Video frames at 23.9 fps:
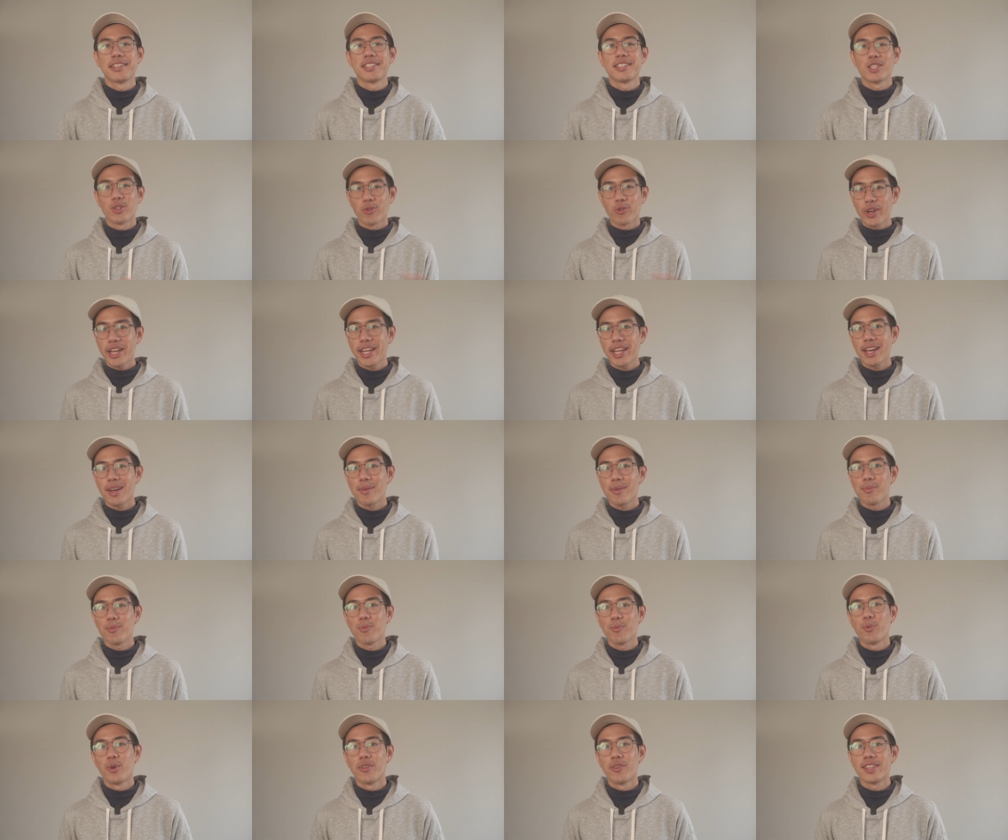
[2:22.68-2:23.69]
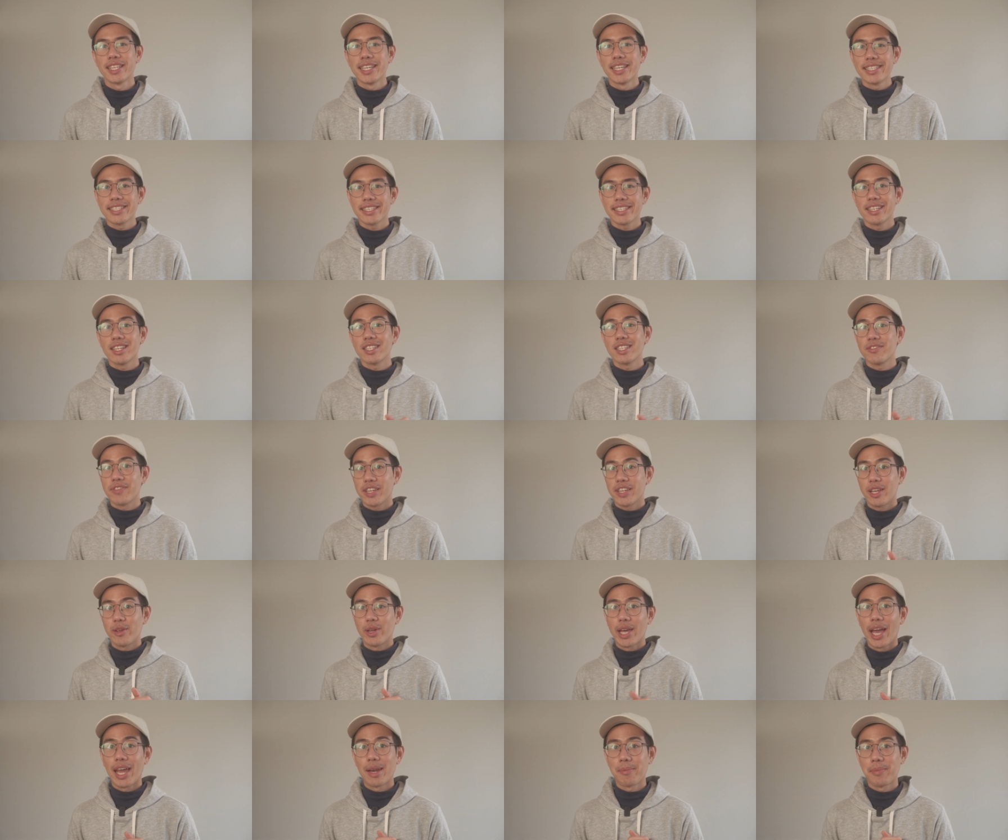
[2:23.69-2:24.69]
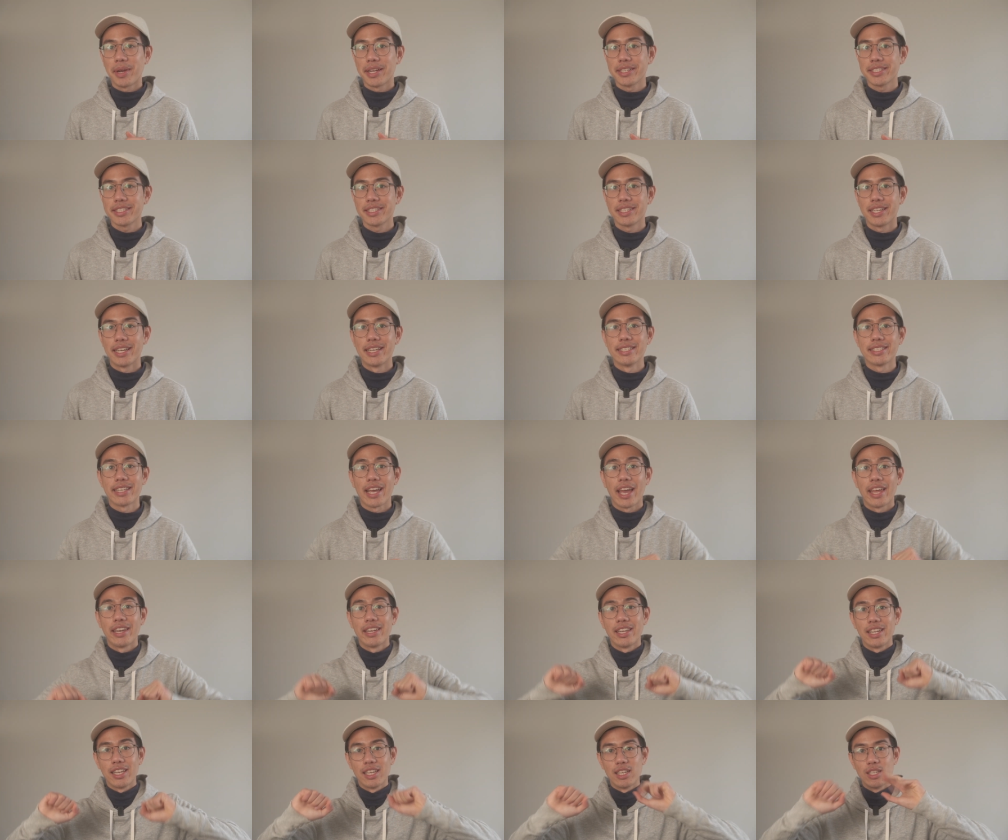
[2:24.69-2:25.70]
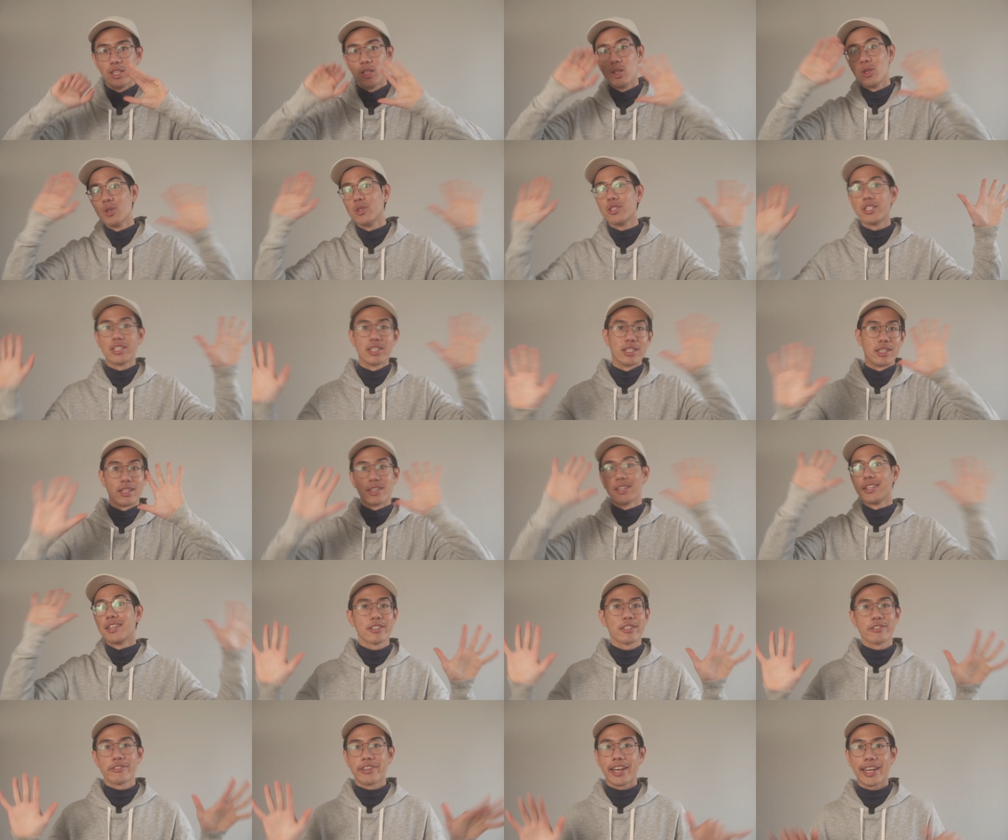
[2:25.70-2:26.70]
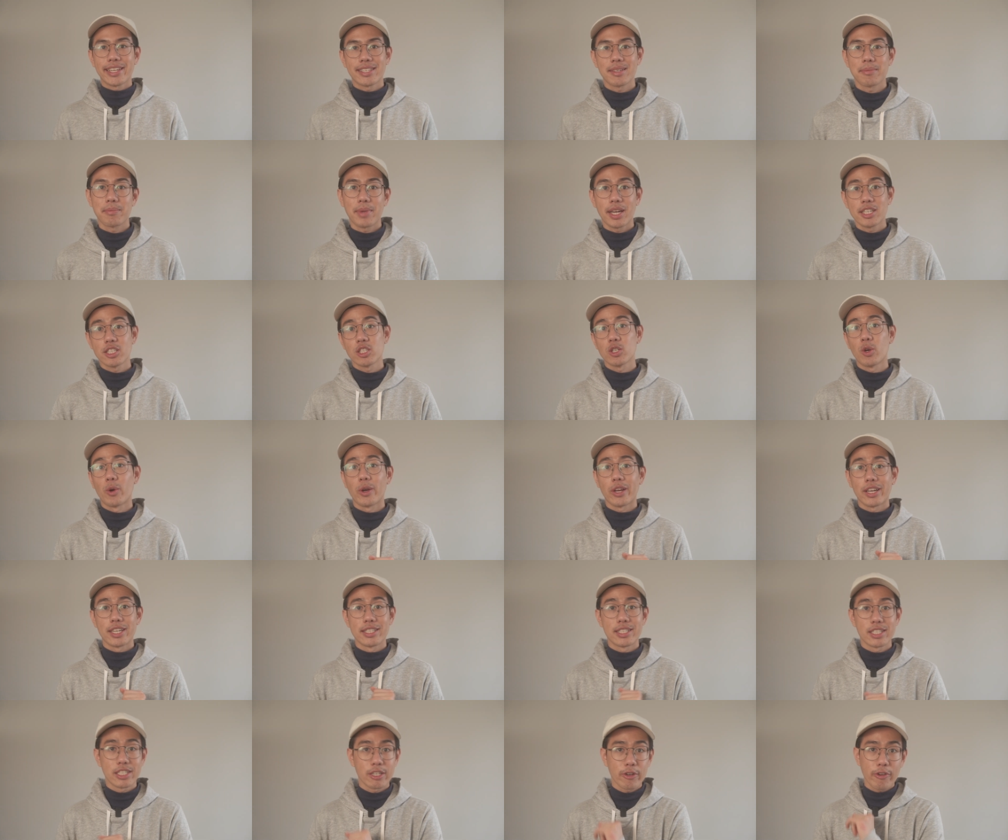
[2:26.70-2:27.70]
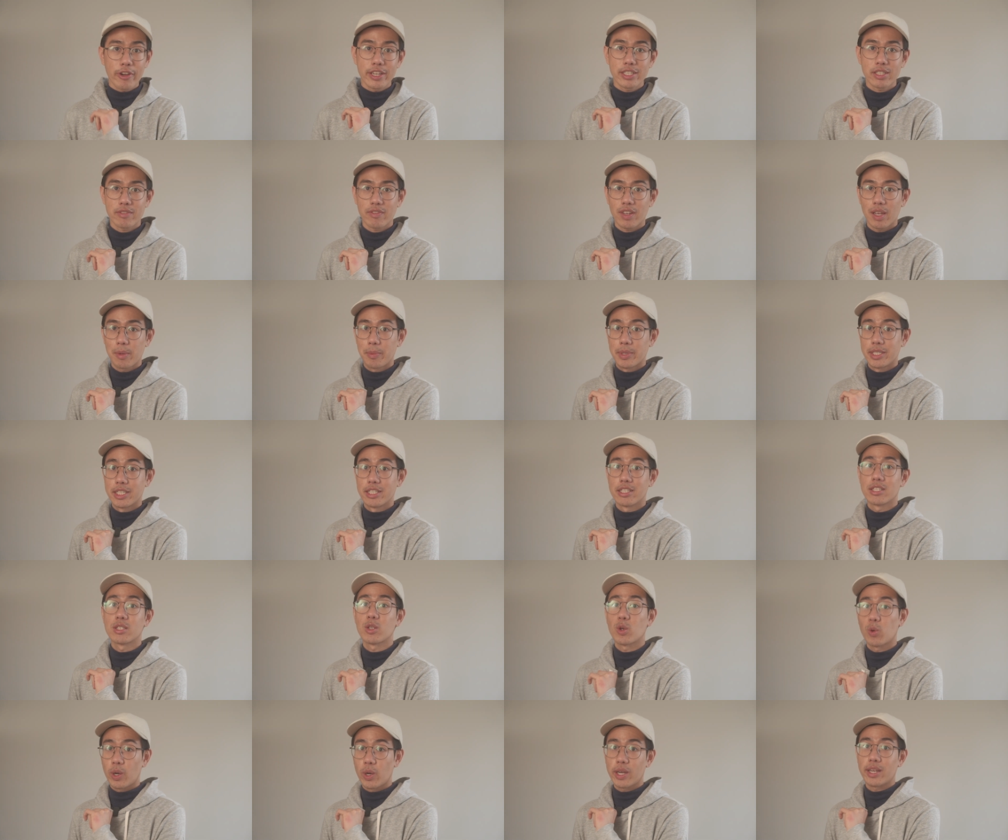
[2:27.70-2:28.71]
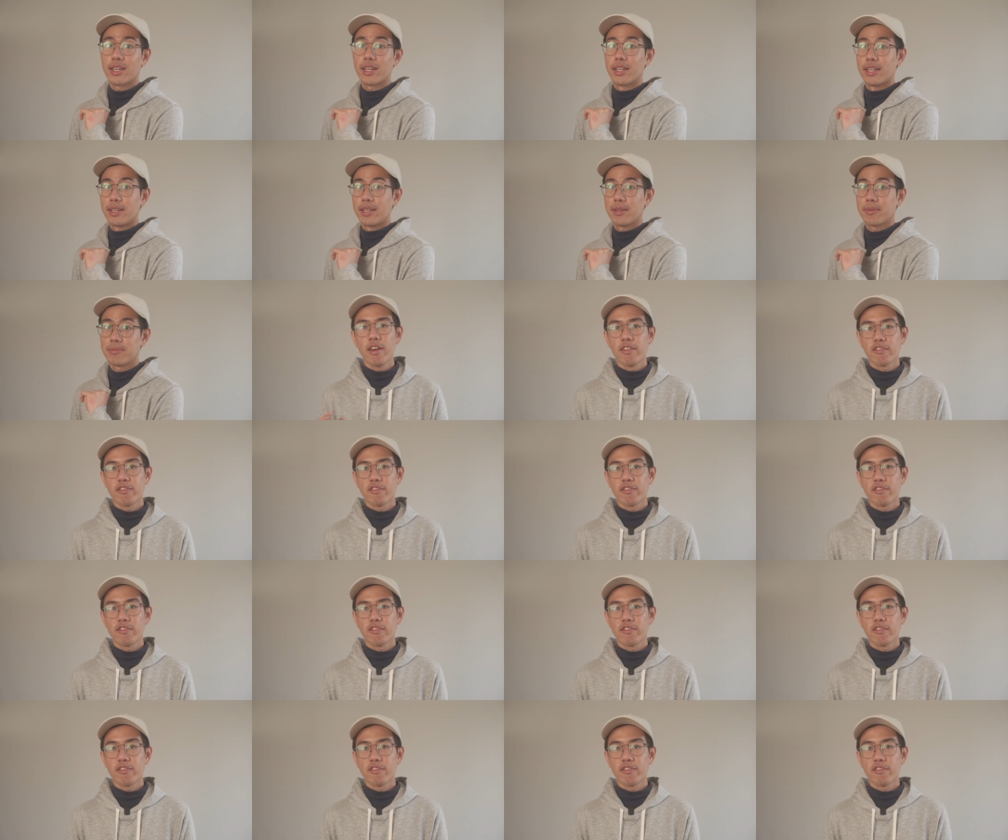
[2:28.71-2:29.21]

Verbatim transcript: To recap, we've learned in this video that animation is an illusion created by showing a series of images quickly.